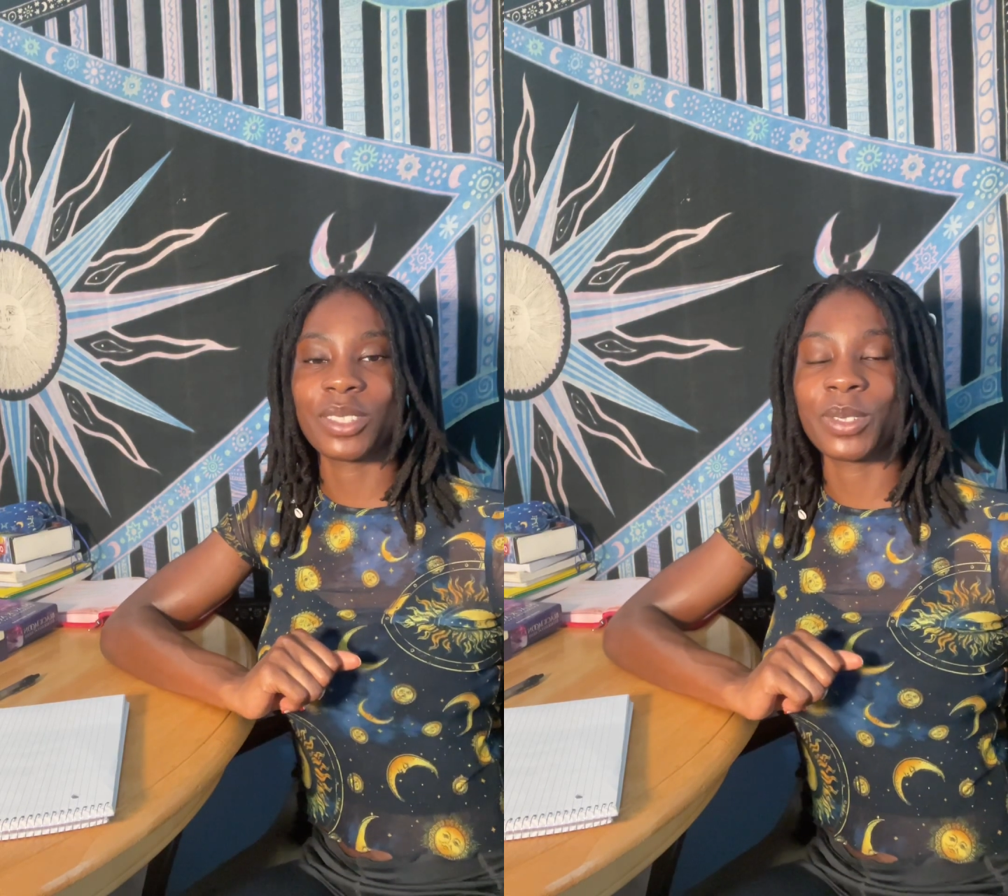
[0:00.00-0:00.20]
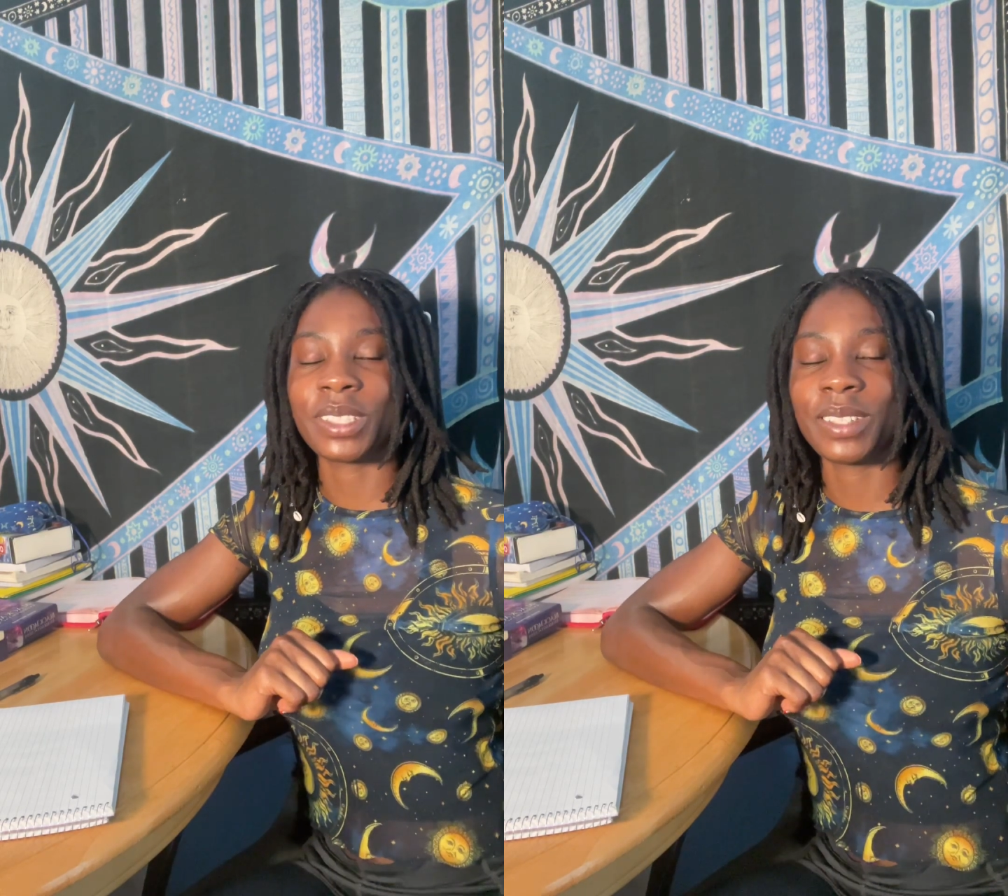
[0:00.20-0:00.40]

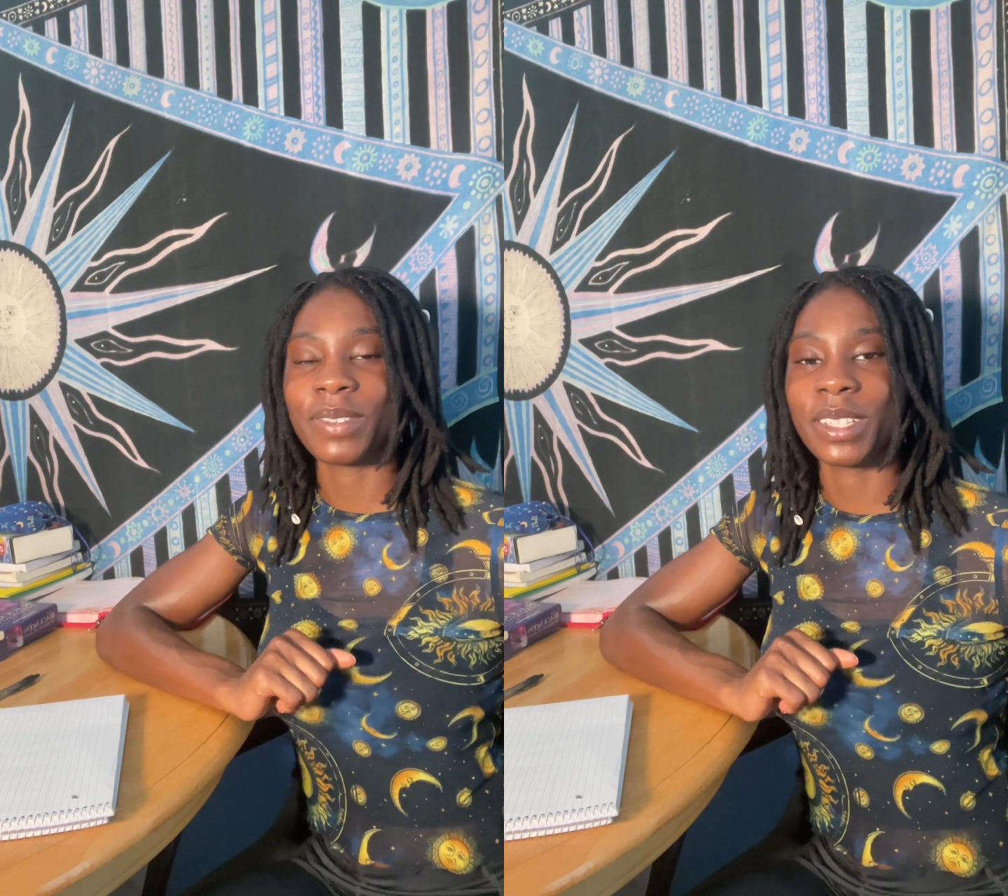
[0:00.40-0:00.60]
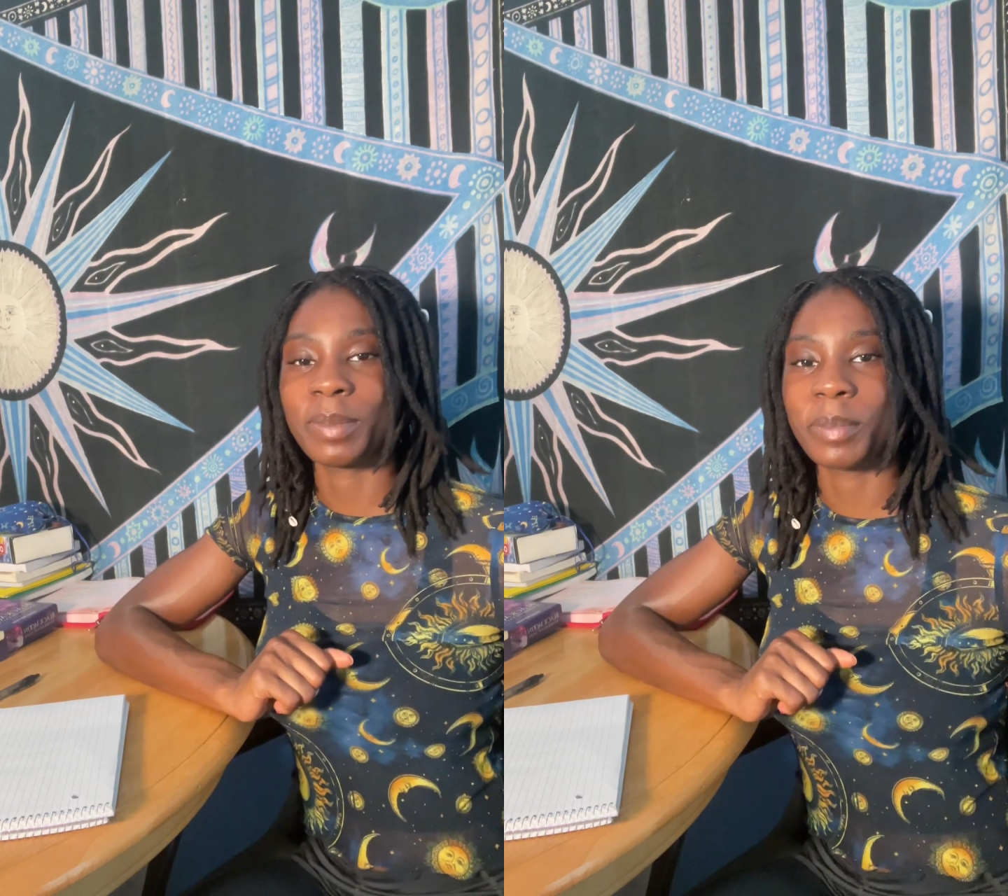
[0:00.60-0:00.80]
to leave
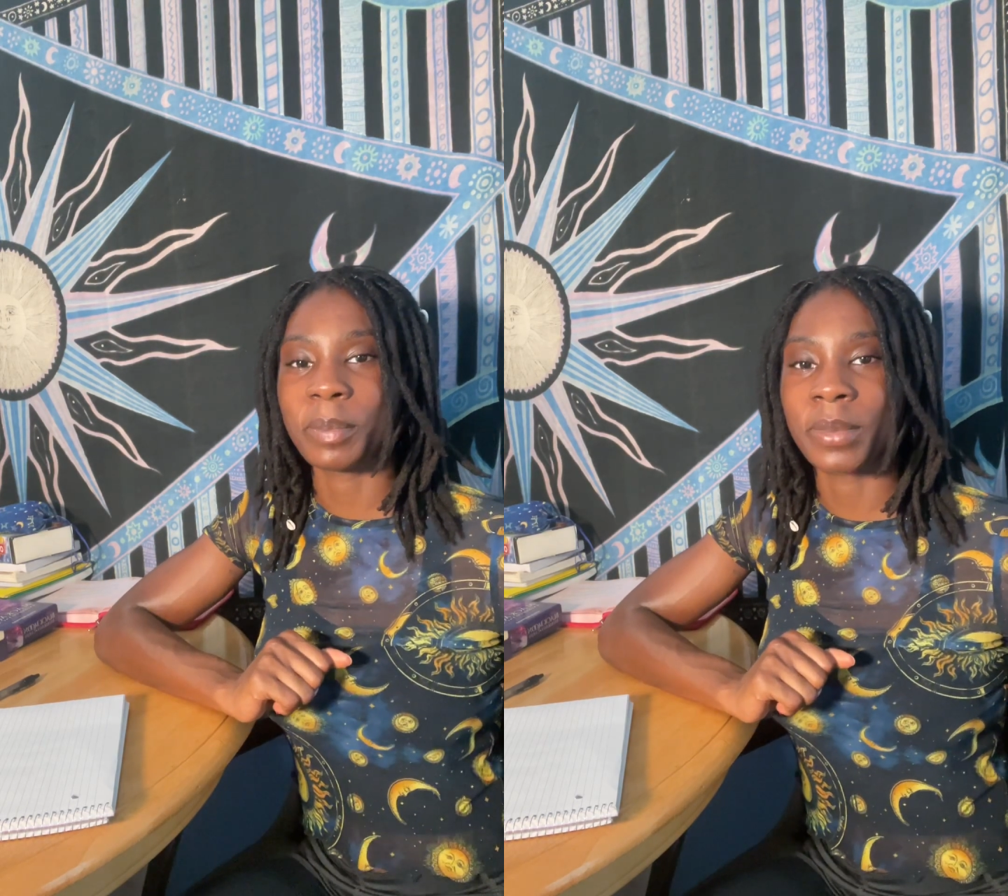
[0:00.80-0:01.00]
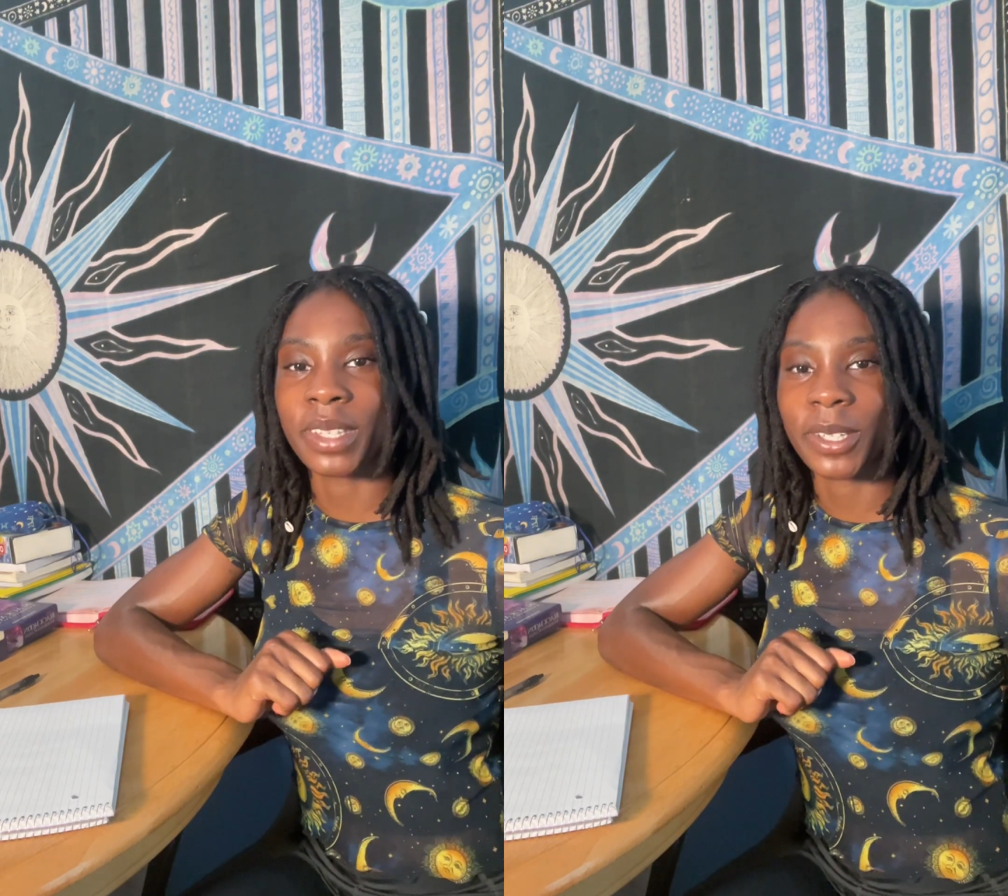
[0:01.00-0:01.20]
them
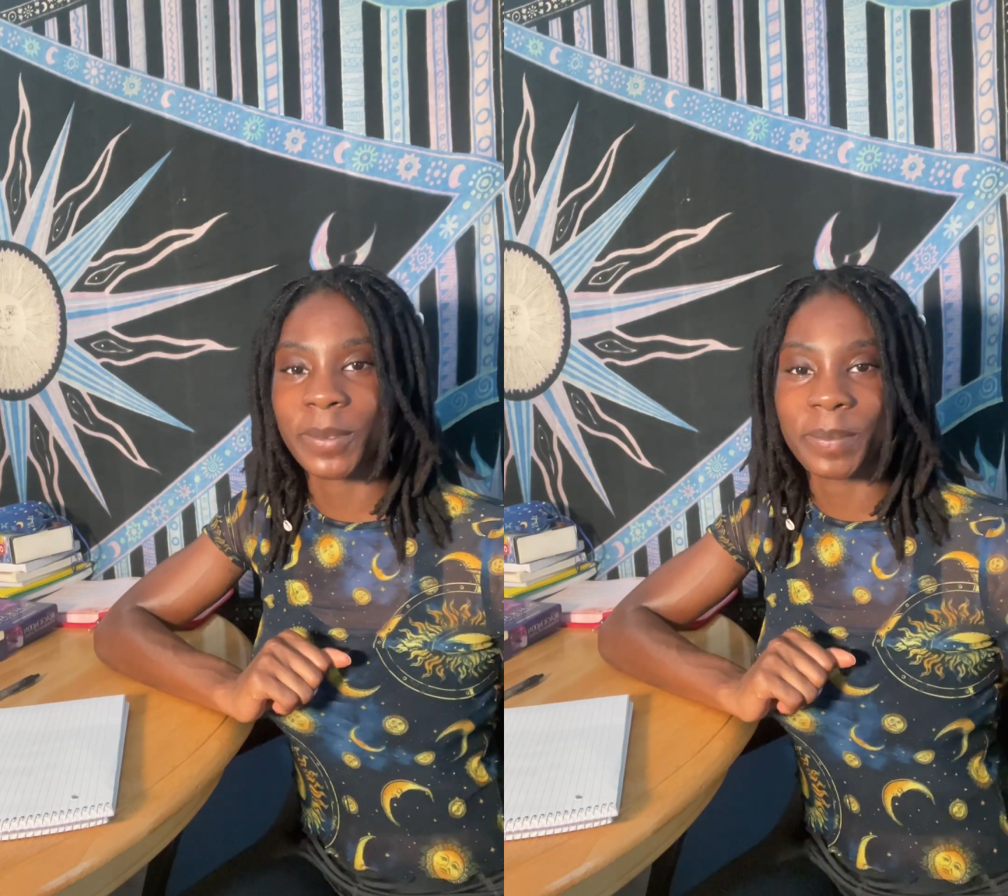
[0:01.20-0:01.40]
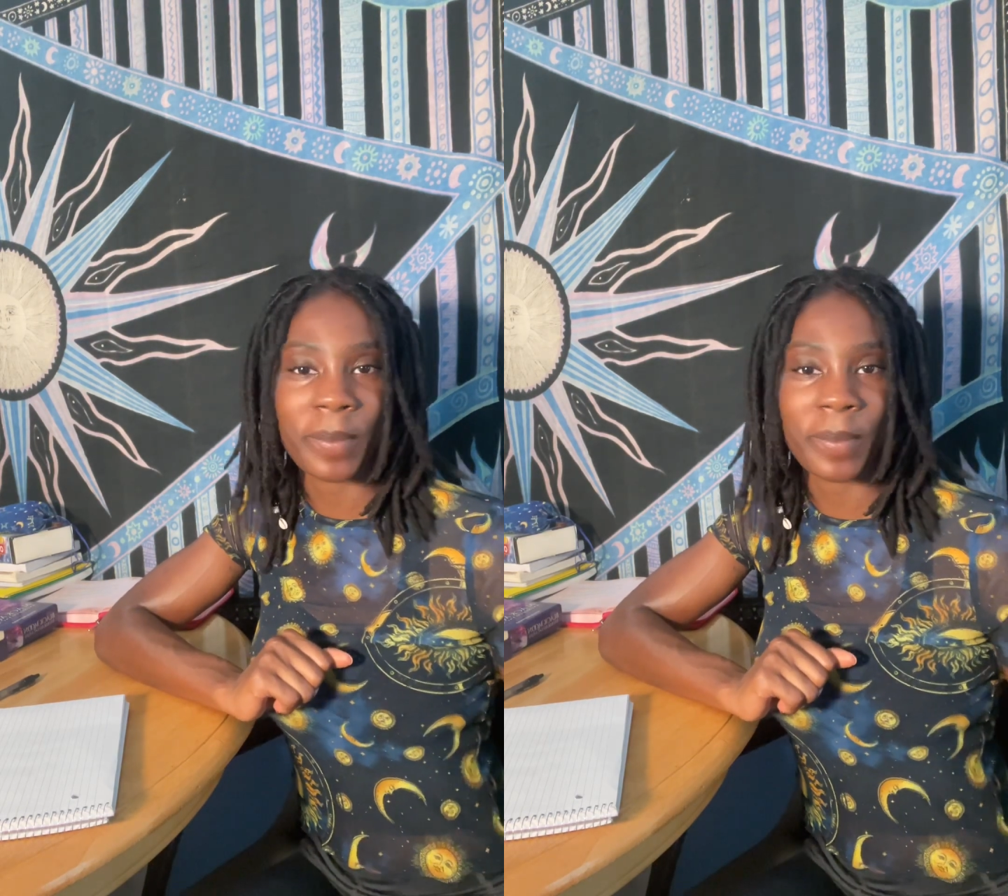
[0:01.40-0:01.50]
below.